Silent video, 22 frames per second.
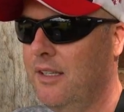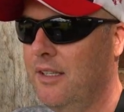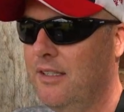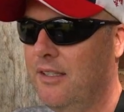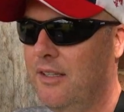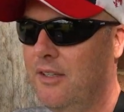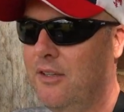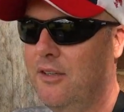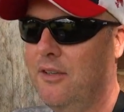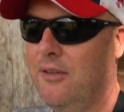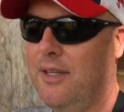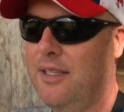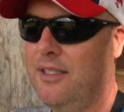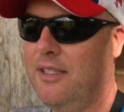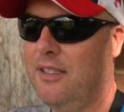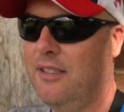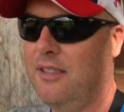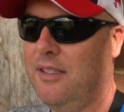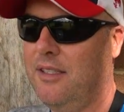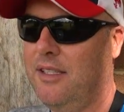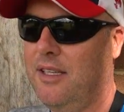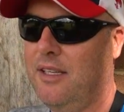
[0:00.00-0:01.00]
So
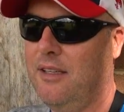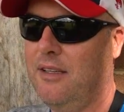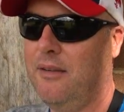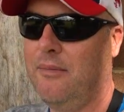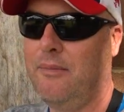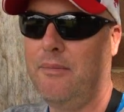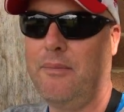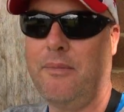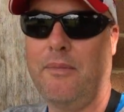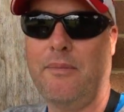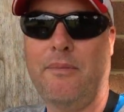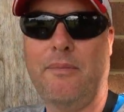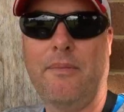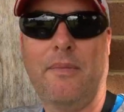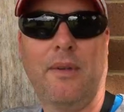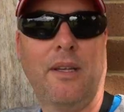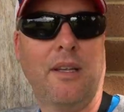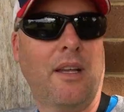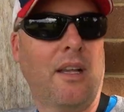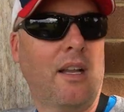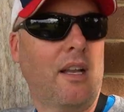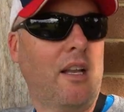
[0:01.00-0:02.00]
that's
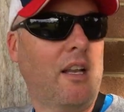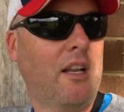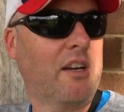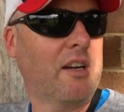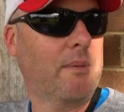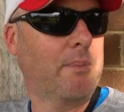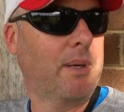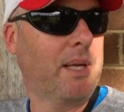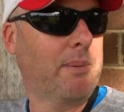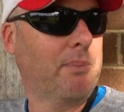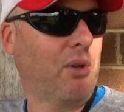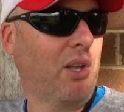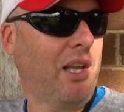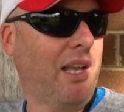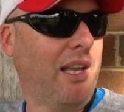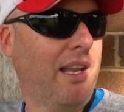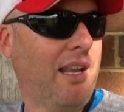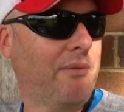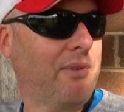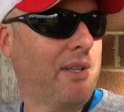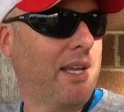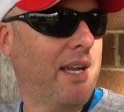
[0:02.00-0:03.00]
a lot of people
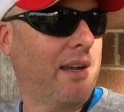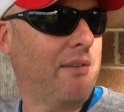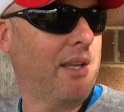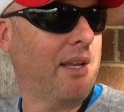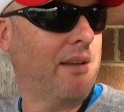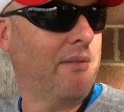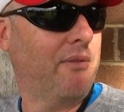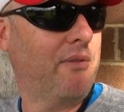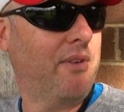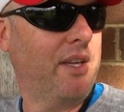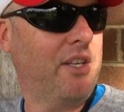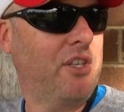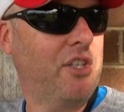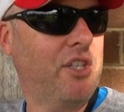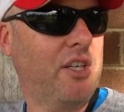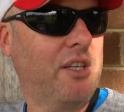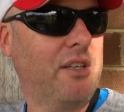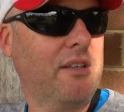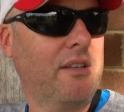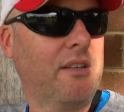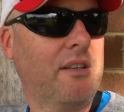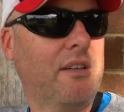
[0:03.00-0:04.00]
love to have that
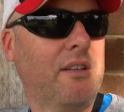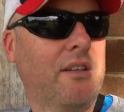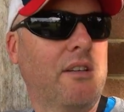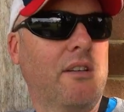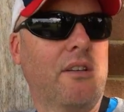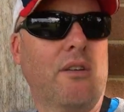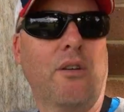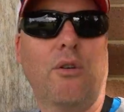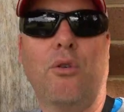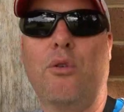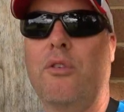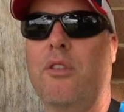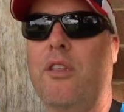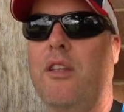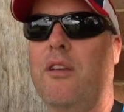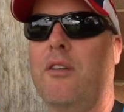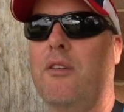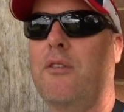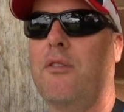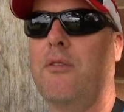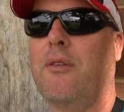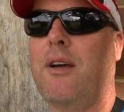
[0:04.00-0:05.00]
feature,
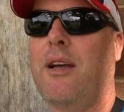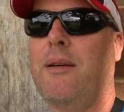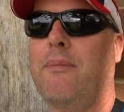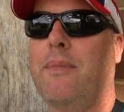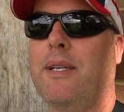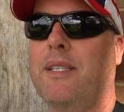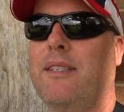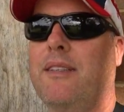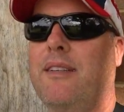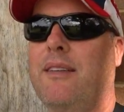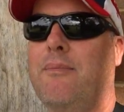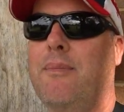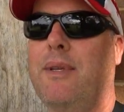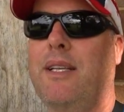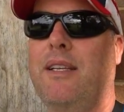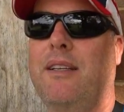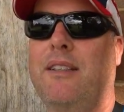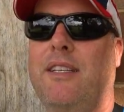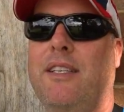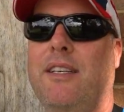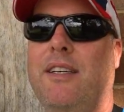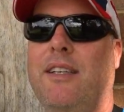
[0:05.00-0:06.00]
although I must
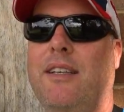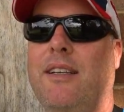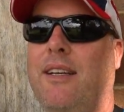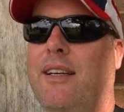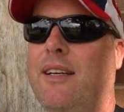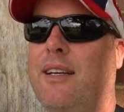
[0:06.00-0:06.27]
admit